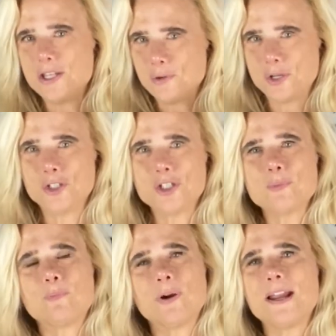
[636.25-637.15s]
You can
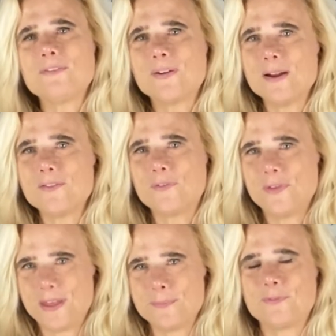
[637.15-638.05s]
just pray for
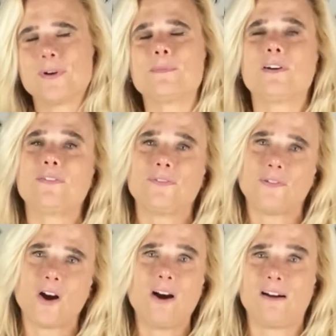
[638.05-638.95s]
them from
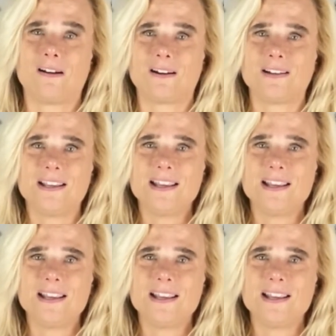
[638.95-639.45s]
afar